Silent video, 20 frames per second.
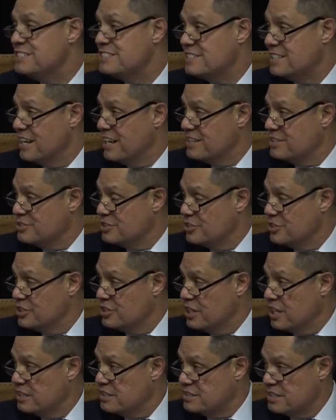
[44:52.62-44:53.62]
states in the
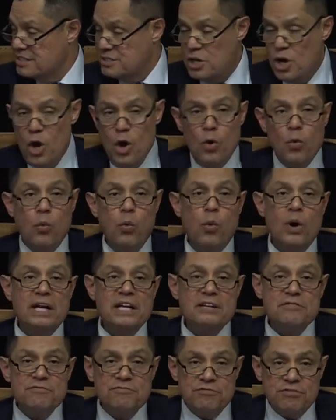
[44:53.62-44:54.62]
United States what
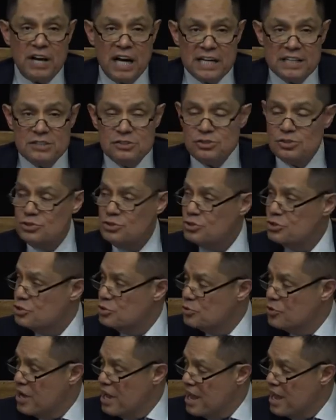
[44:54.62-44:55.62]
advice do
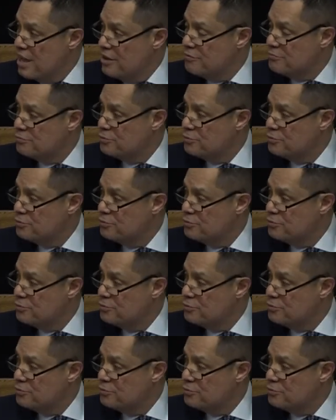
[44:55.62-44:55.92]
you have